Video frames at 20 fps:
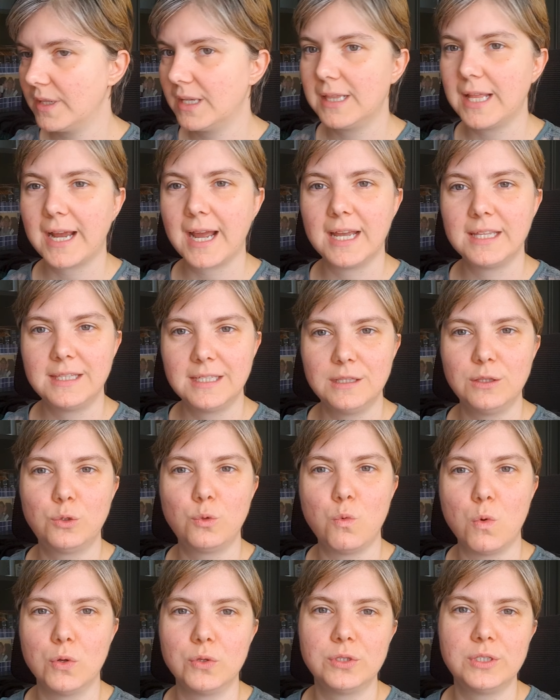Like, I didn't
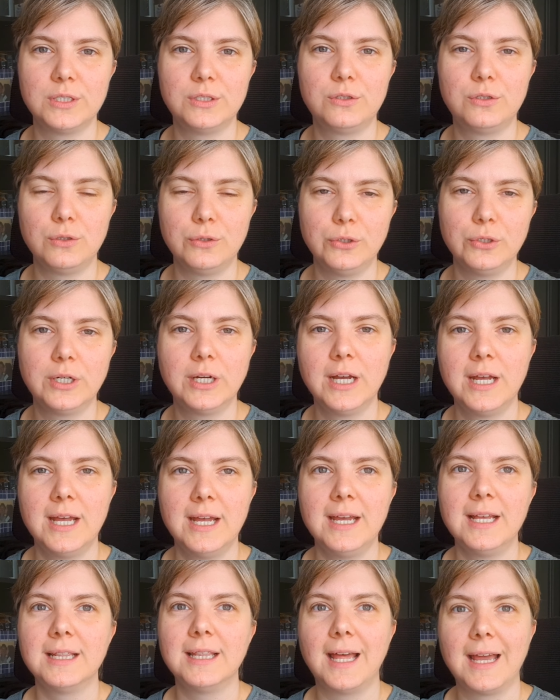want it to look
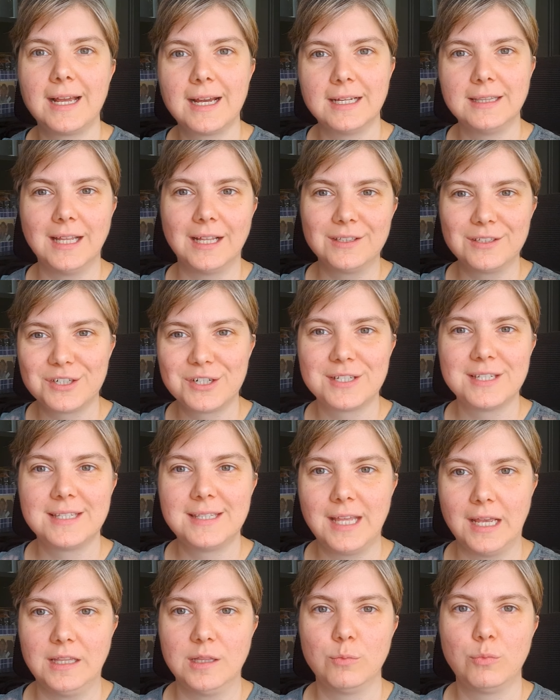like another
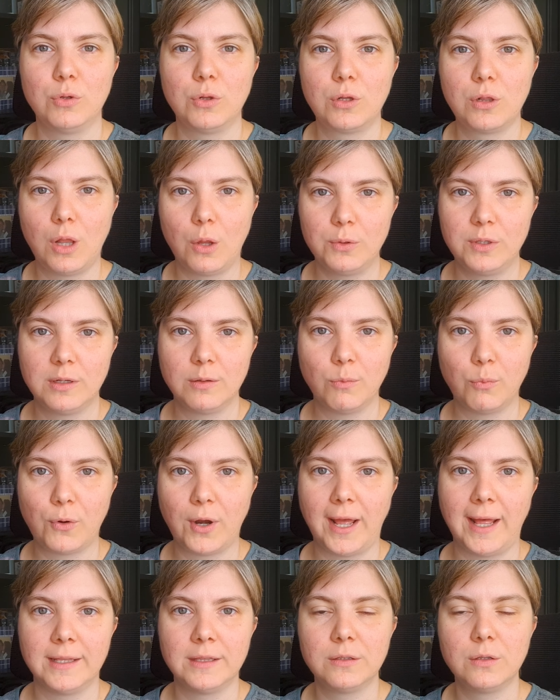sustainable clothing
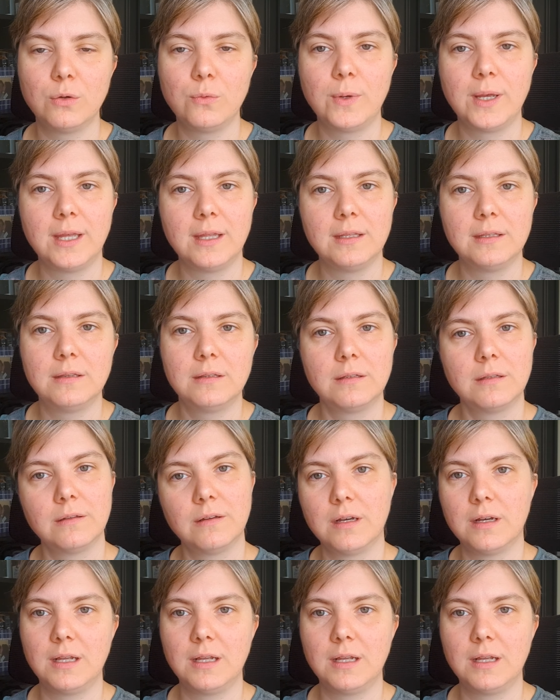brand with